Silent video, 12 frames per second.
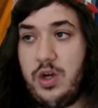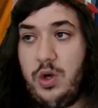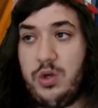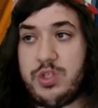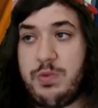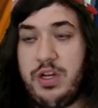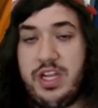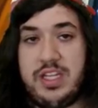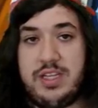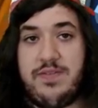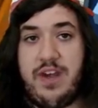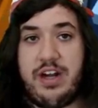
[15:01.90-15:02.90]
Ultra Ball to
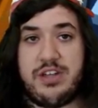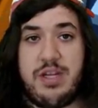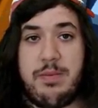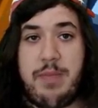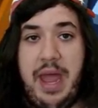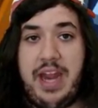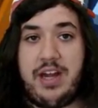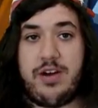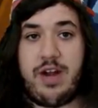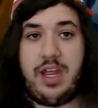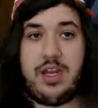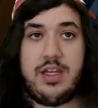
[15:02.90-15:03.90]
get the Fire Energy back in
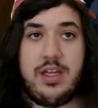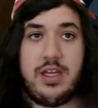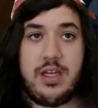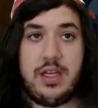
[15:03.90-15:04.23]
her hand.